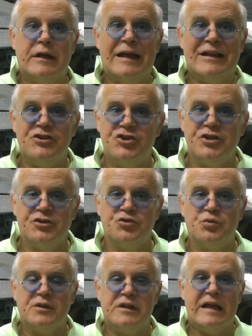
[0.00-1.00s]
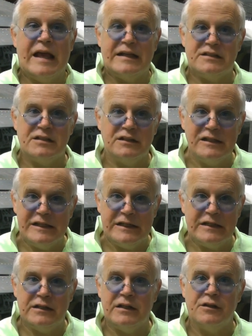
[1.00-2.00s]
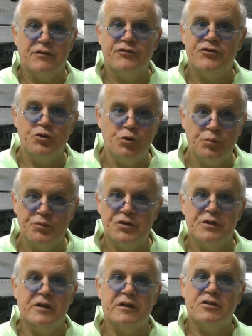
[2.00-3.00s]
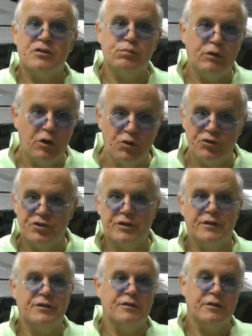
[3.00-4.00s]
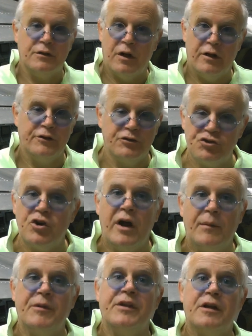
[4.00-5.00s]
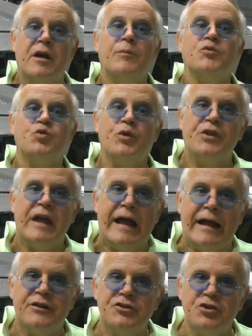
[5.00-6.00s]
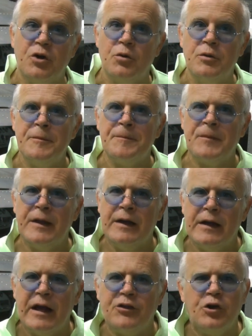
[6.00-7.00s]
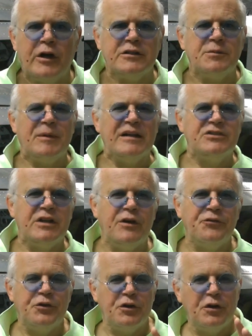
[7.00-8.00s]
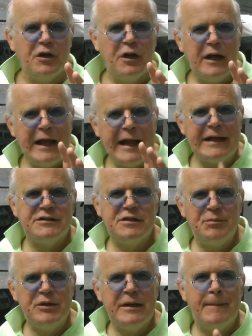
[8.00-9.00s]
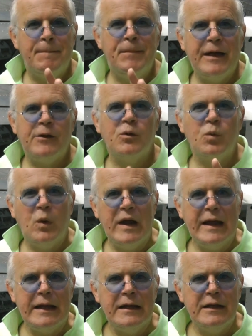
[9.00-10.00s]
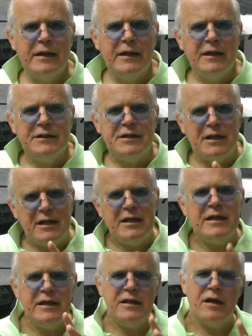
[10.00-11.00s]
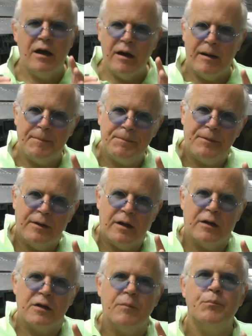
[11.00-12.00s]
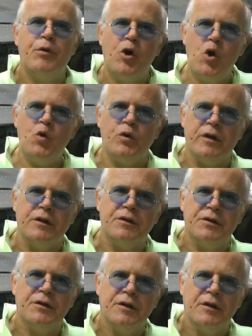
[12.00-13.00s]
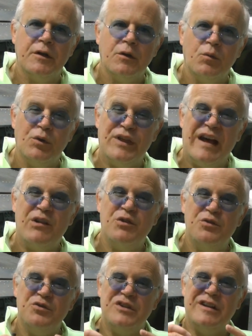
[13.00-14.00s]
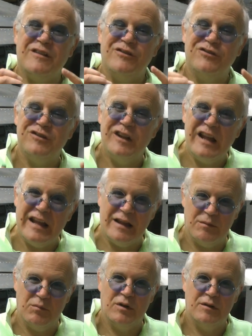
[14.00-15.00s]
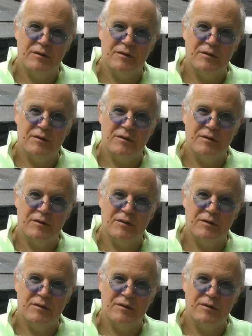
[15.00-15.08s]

engines with gasoline and the fumes and the explosions and all the trauma that comes with that. So I thought to myself, there has to be a better way to heat up a component without using a flame.